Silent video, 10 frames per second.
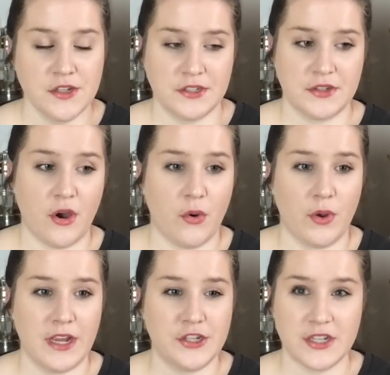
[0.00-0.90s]

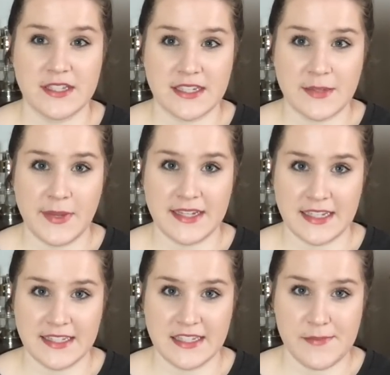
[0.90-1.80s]
So it just doesn't make
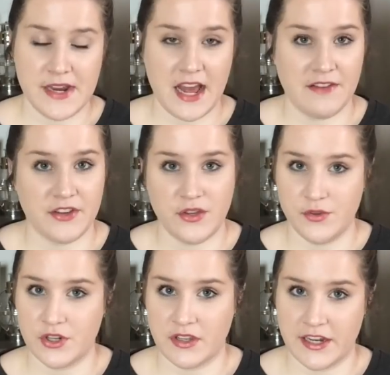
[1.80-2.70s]
sense to me to have a
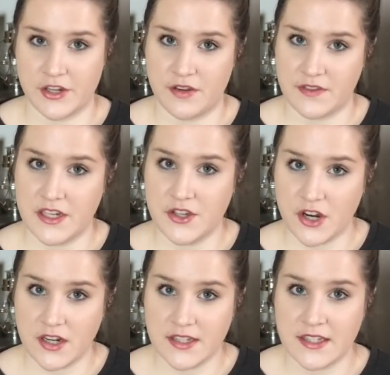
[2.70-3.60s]
huge collection of
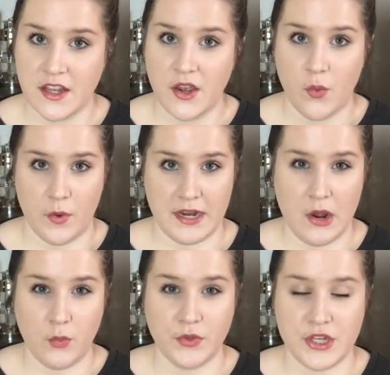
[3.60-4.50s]
t-shirts when I
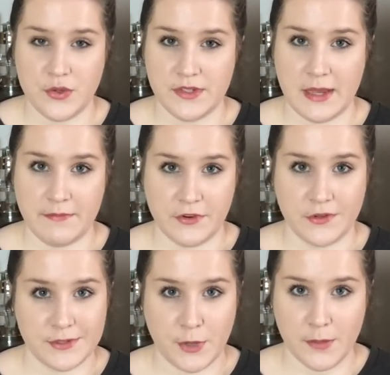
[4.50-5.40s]
only use them for
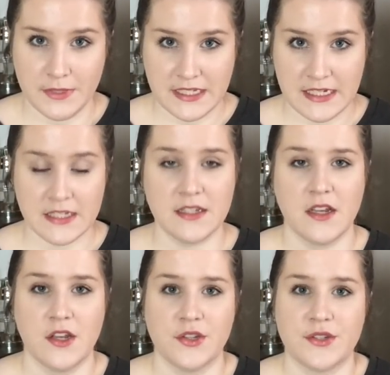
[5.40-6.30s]
those purposes.
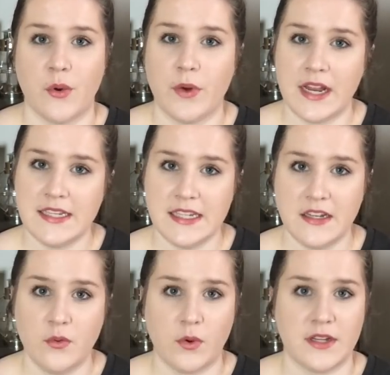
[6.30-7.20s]
So what I
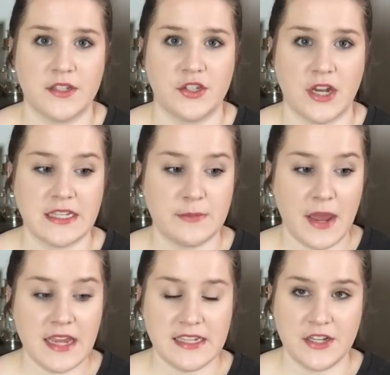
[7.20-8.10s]
did was just
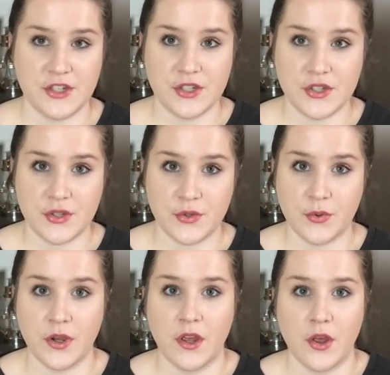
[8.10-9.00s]
pay attention
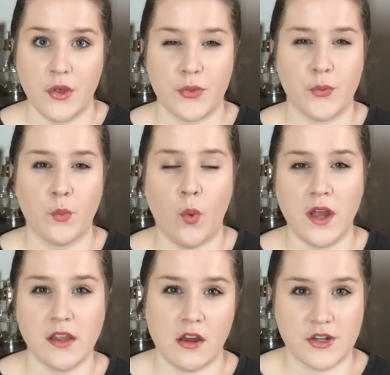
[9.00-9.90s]
to through
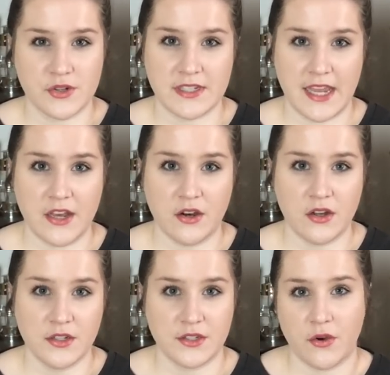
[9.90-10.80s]
one laundry
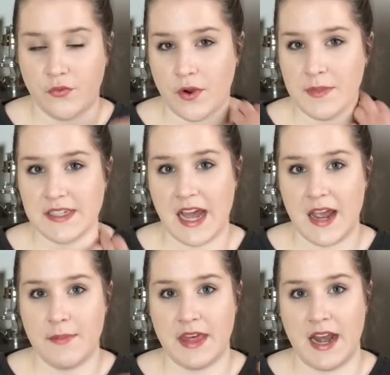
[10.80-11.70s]
cycle, so from the
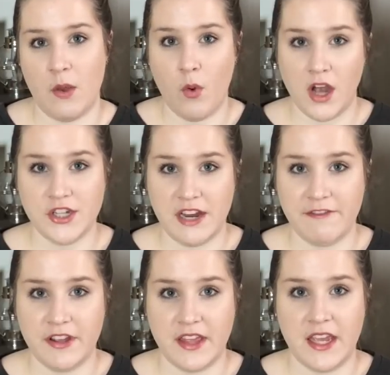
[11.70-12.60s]
time that I wash
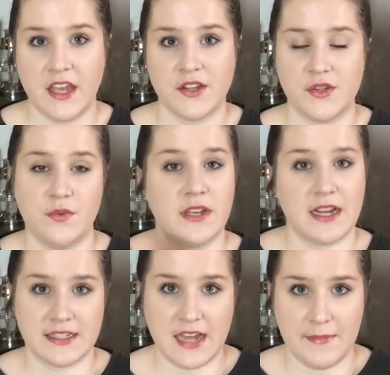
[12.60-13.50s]
everything to the
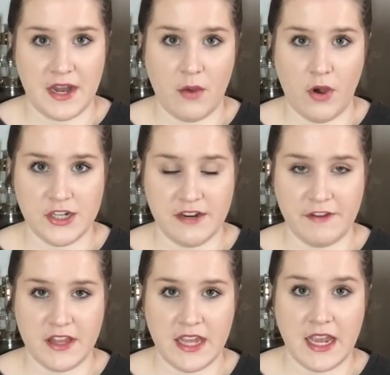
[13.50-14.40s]
next time that I wash
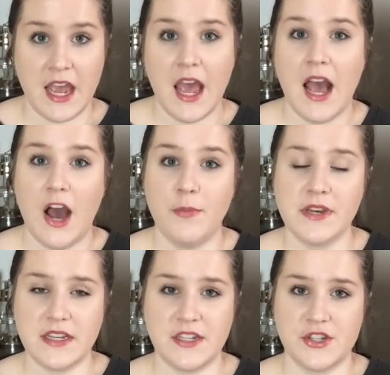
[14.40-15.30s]
everything, how
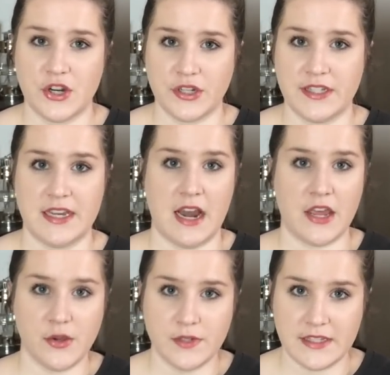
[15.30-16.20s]
many t-shirts did I
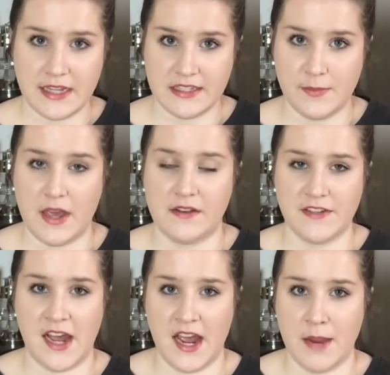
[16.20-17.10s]
use in that span of
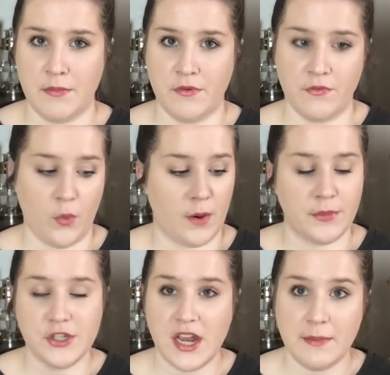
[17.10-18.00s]
time for
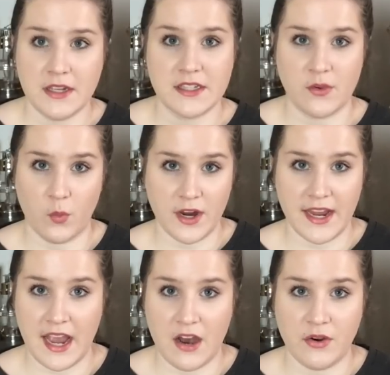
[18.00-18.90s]
pajamas,
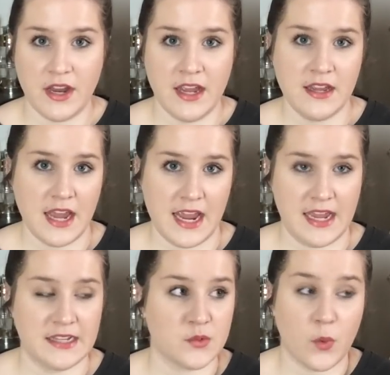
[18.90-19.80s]
working out,
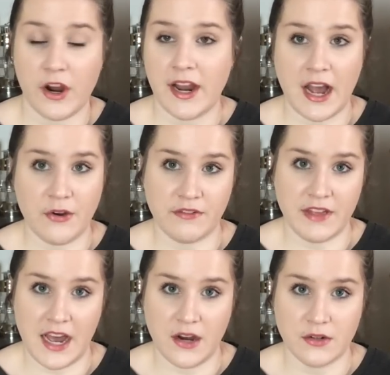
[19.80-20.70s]
and wearing out of
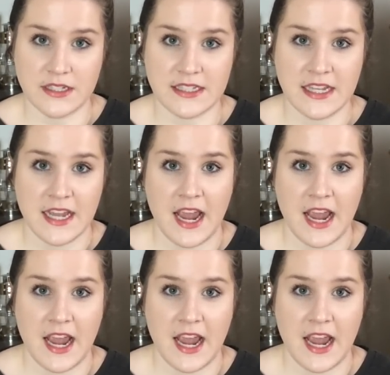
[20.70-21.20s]
the house?